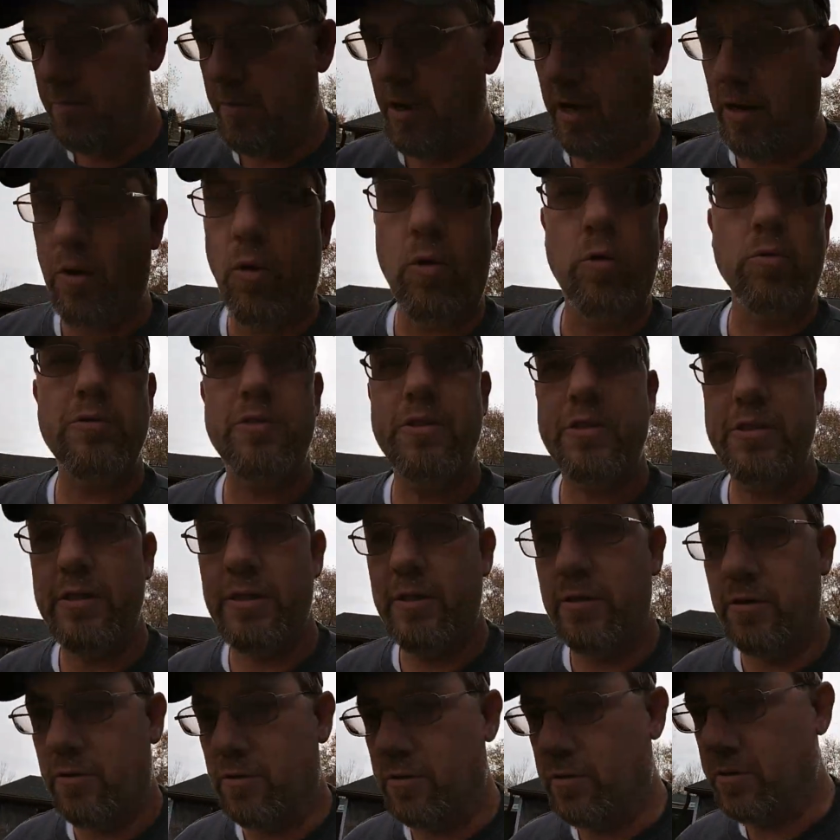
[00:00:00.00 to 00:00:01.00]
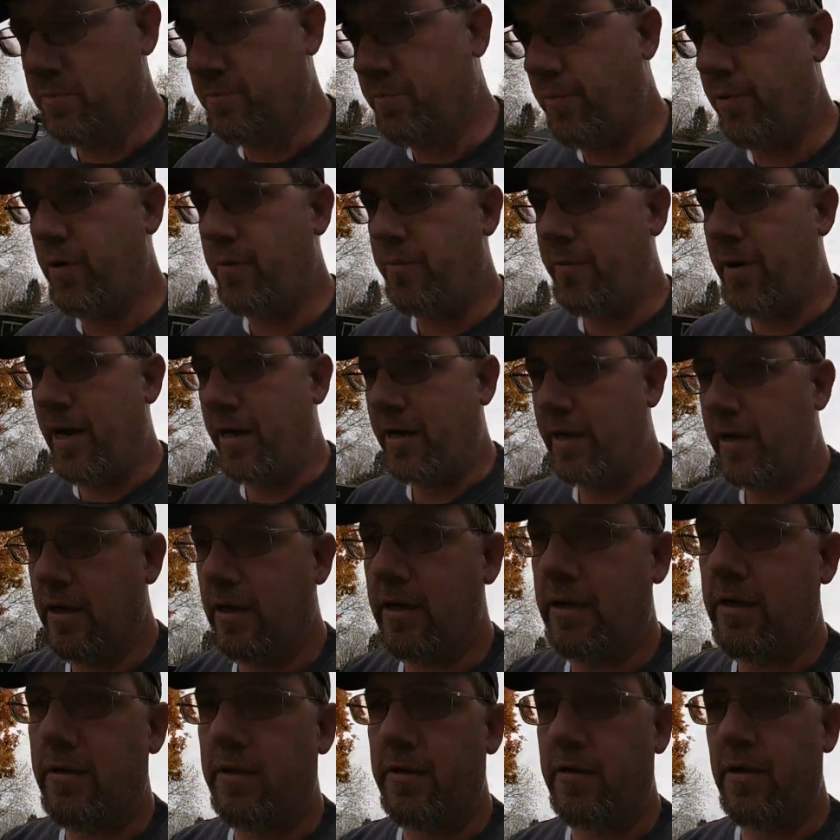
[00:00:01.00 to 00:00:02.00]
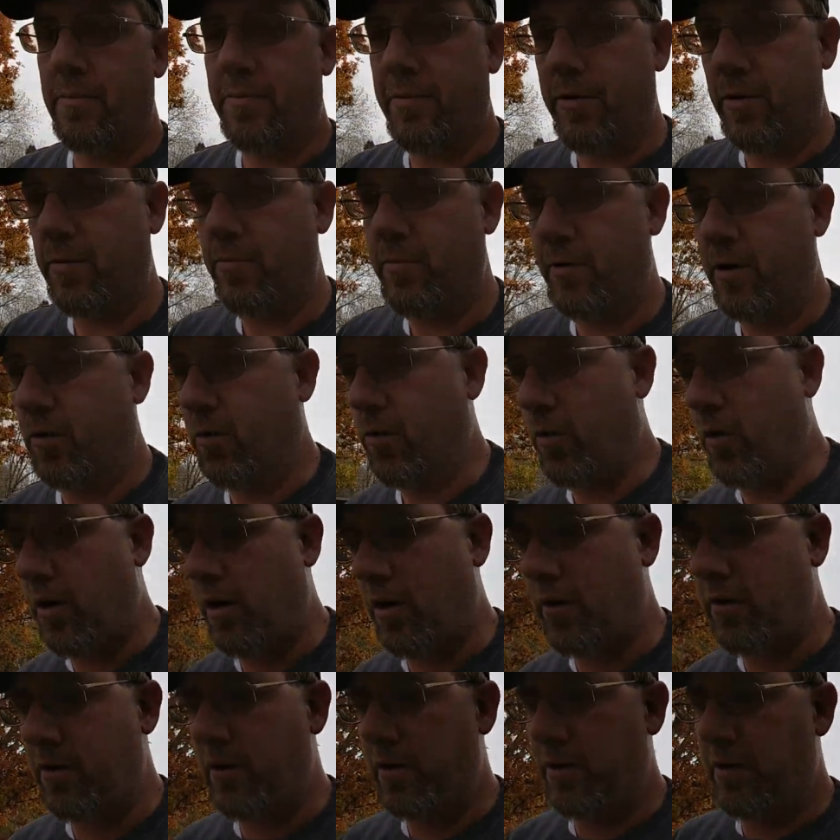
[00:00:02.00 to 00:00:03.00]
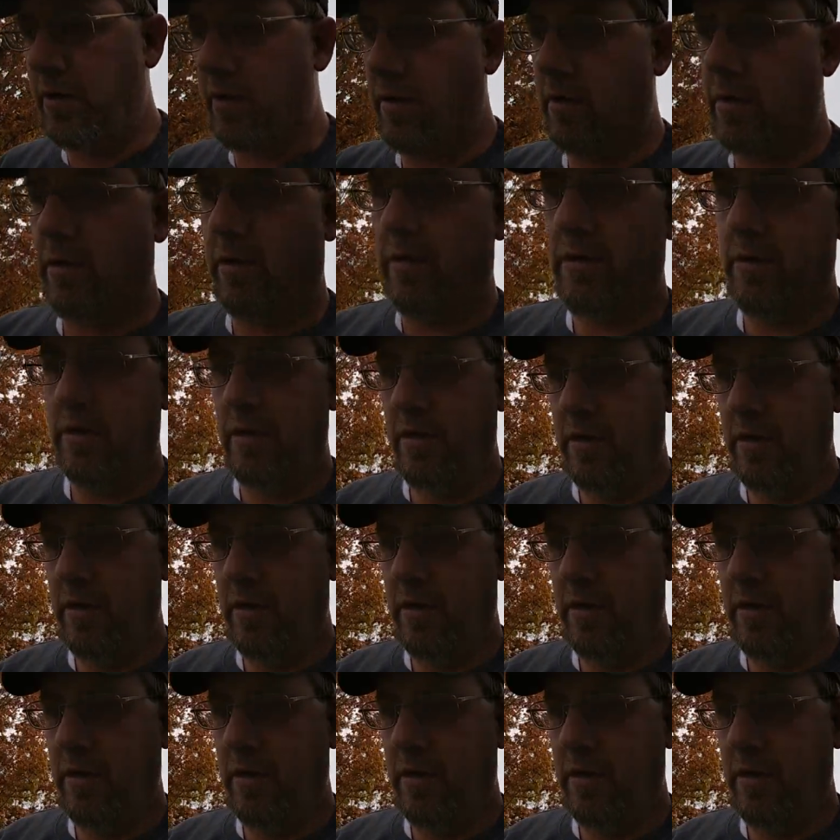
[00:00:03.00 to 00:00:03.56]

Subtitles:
my old seal, and put it back in there and dump a little bit of water in there,